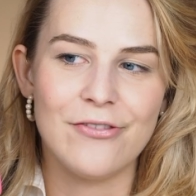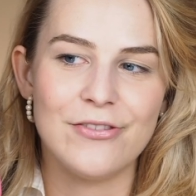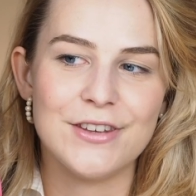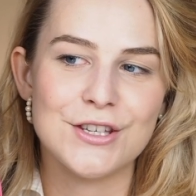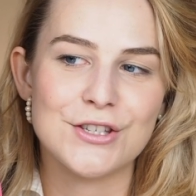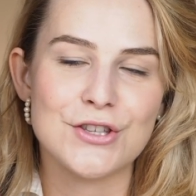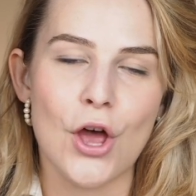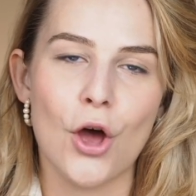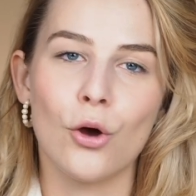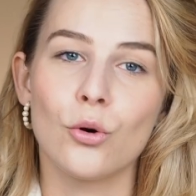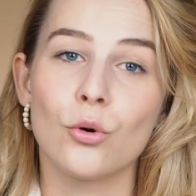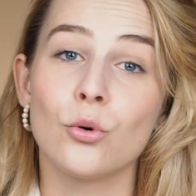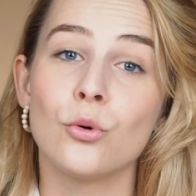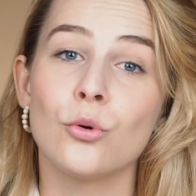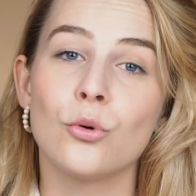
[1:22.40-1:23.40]
this
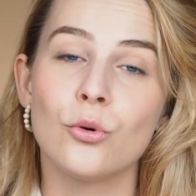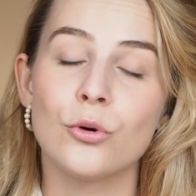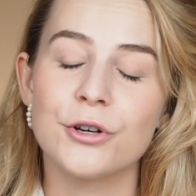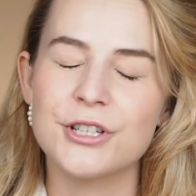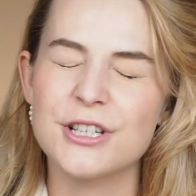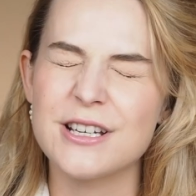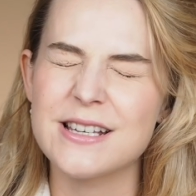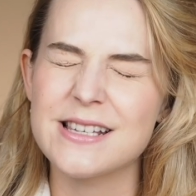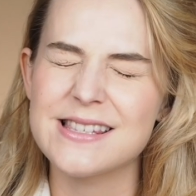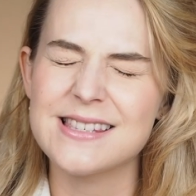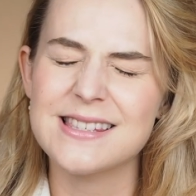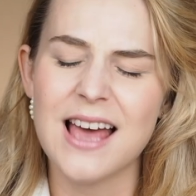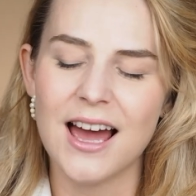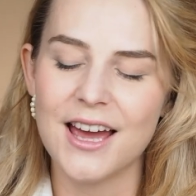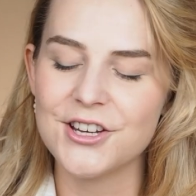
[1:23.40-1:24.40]

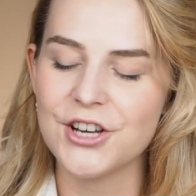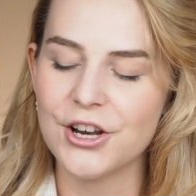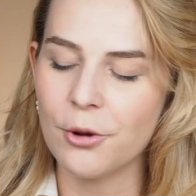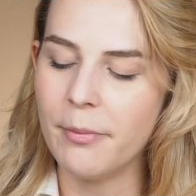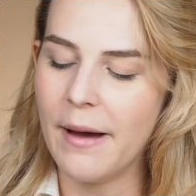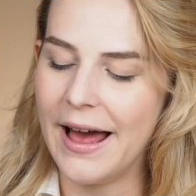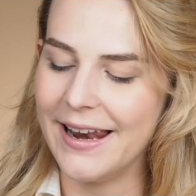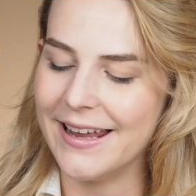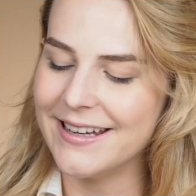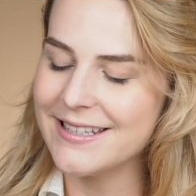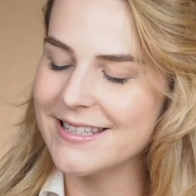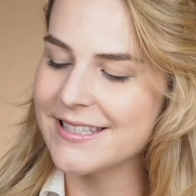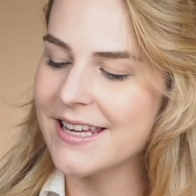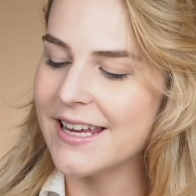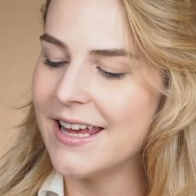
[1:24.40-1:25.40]
gorgeous eyeshadow
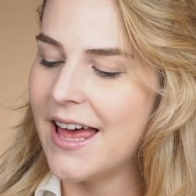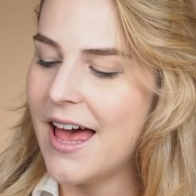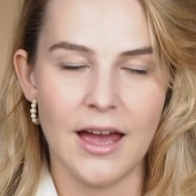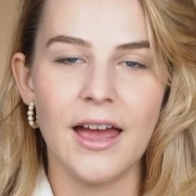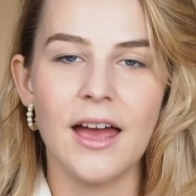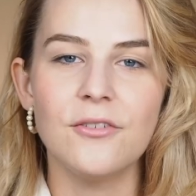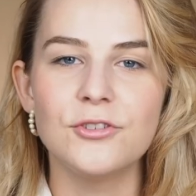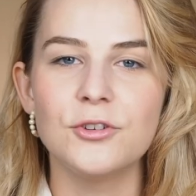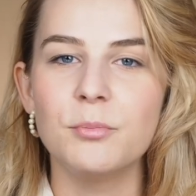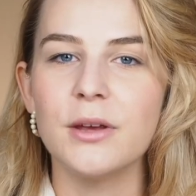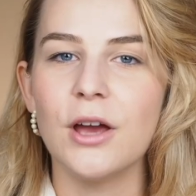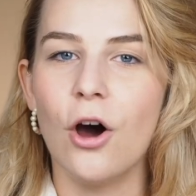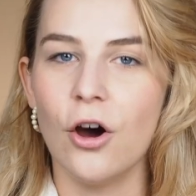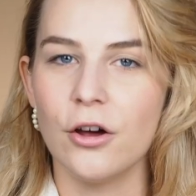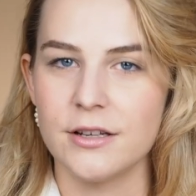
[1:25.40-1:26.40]
palette. I have to
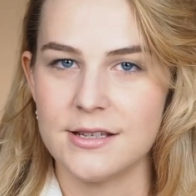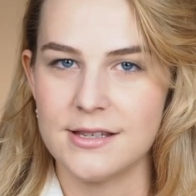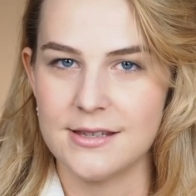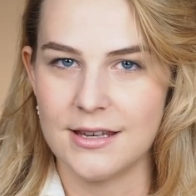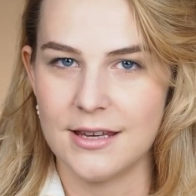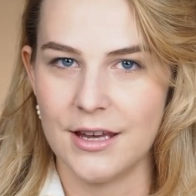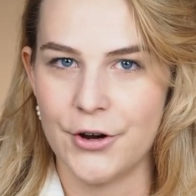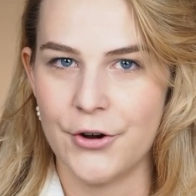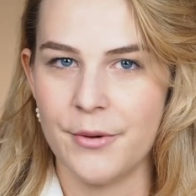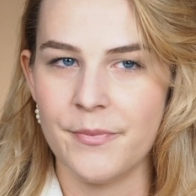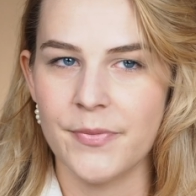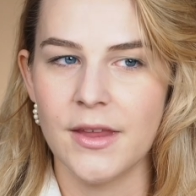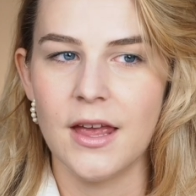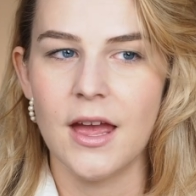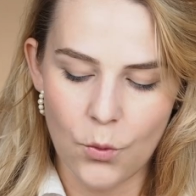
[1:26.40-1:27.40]
be honest here.
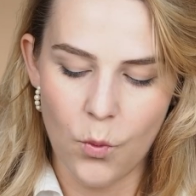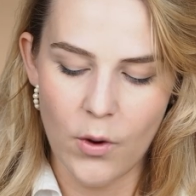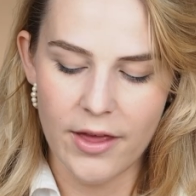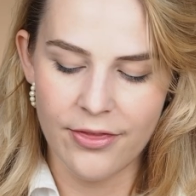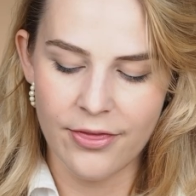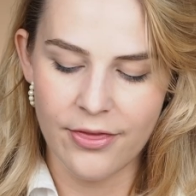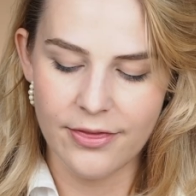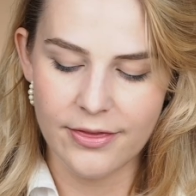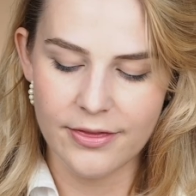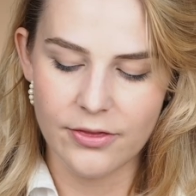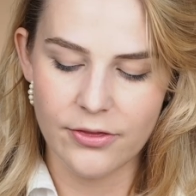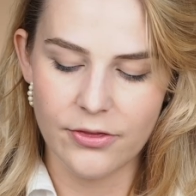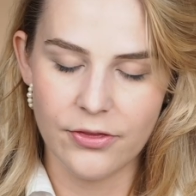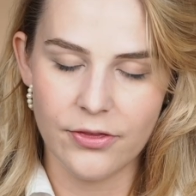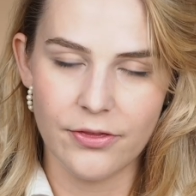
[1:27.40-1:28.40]
When
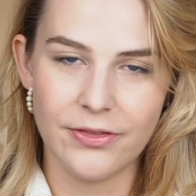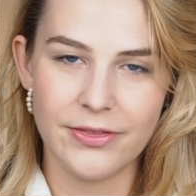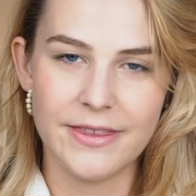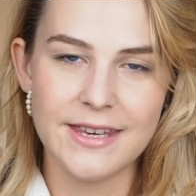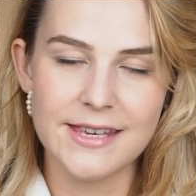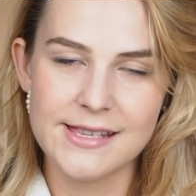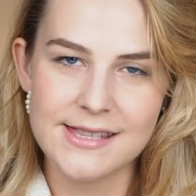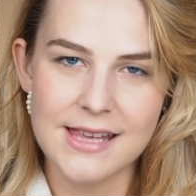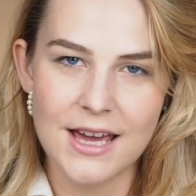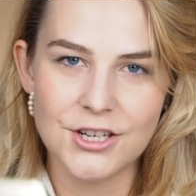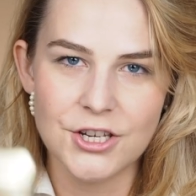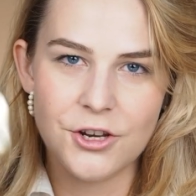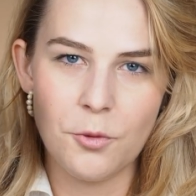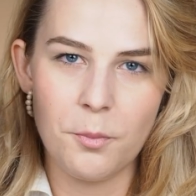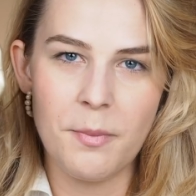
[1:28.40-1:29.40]
these
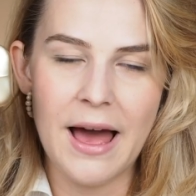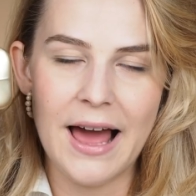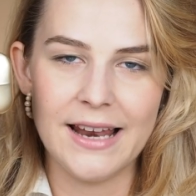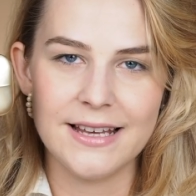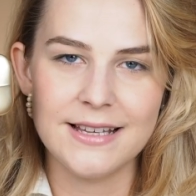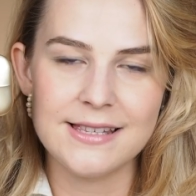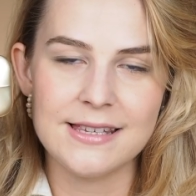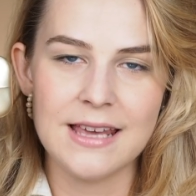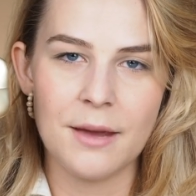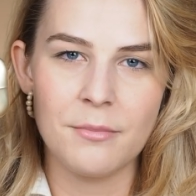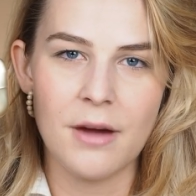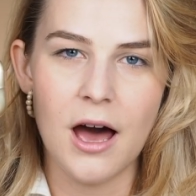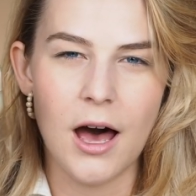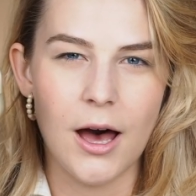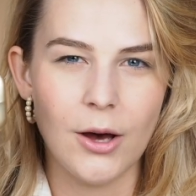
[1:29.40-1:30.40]
eyeshadow palettes
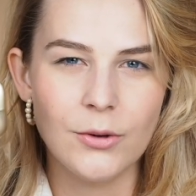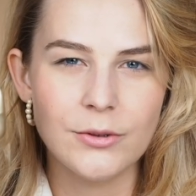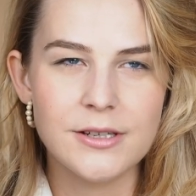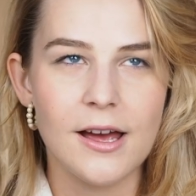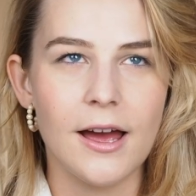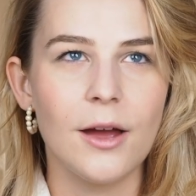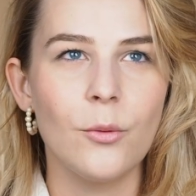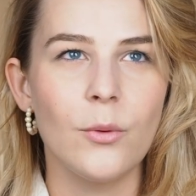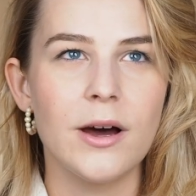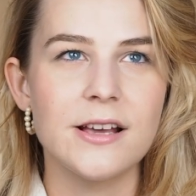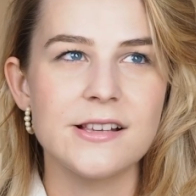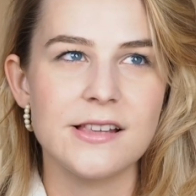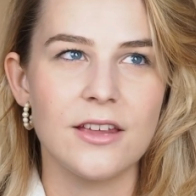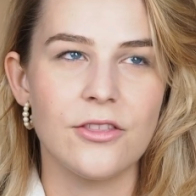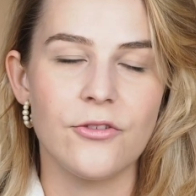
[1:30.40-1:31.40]
came out, I
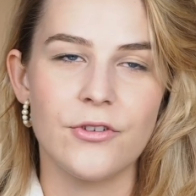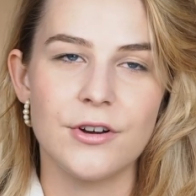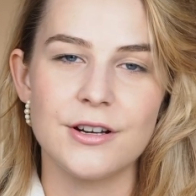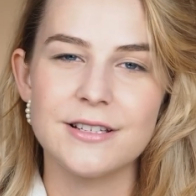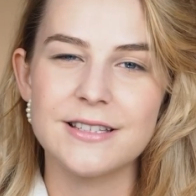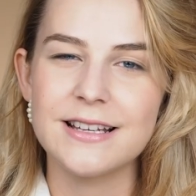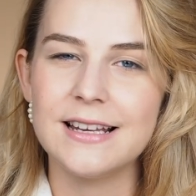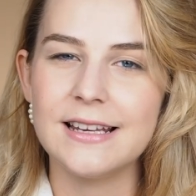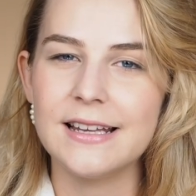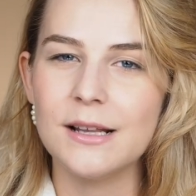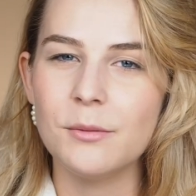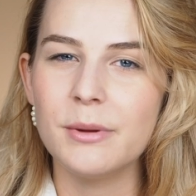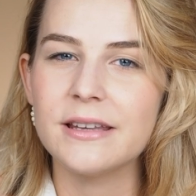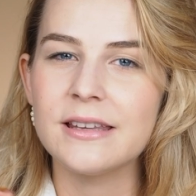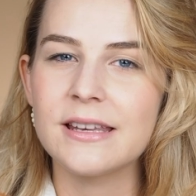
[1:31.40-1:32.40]
was at first a
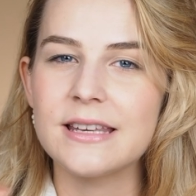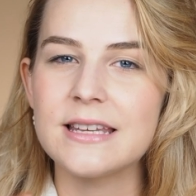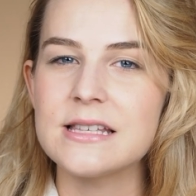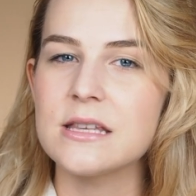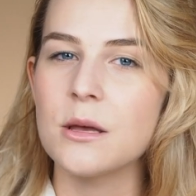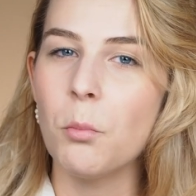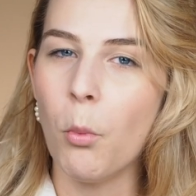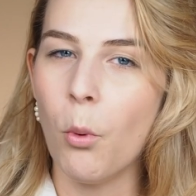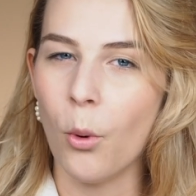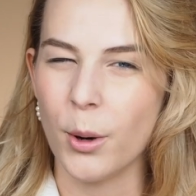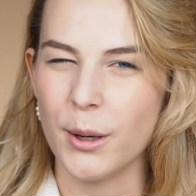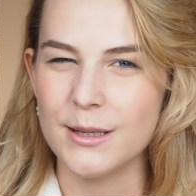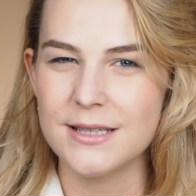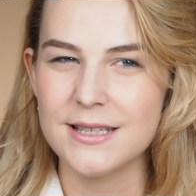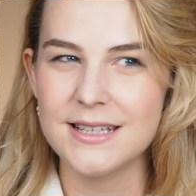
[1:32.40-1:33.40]
little bit
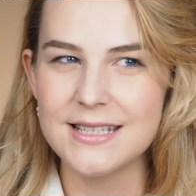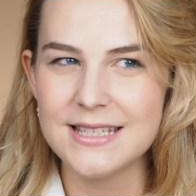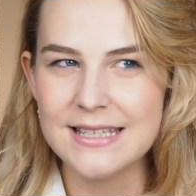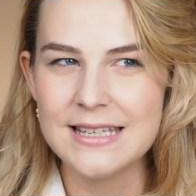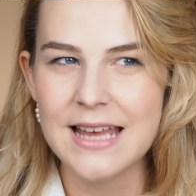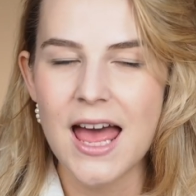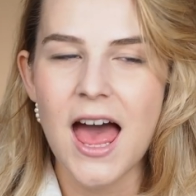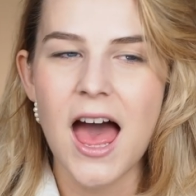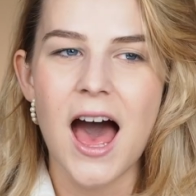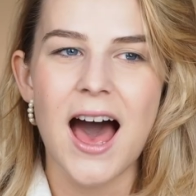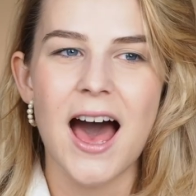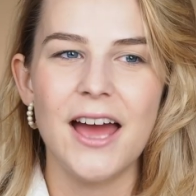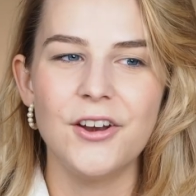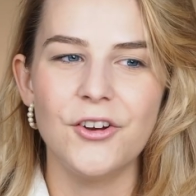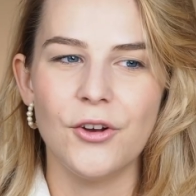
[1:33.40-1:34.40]
disappointed.
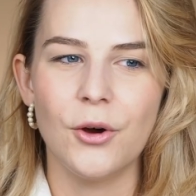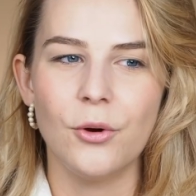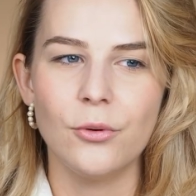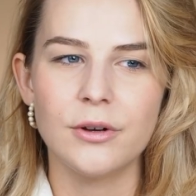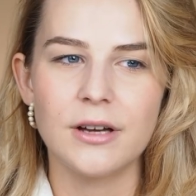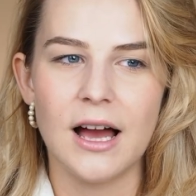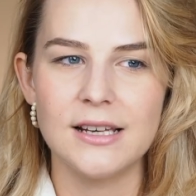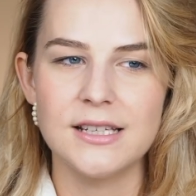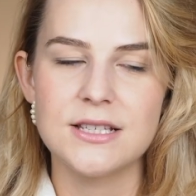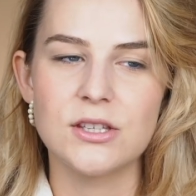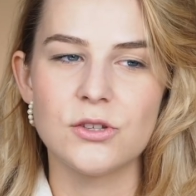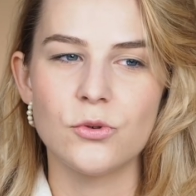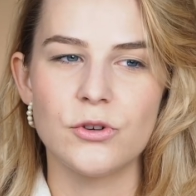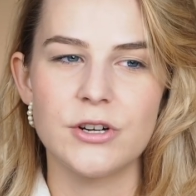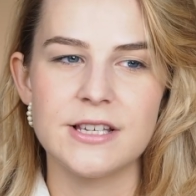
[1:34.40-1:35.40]
I don't know, color
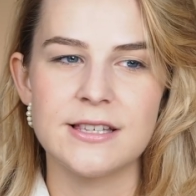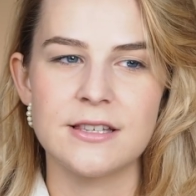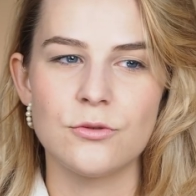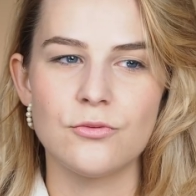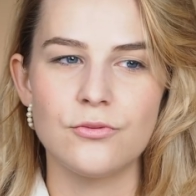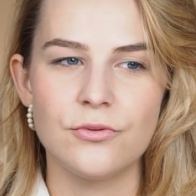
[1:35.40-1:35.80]
stories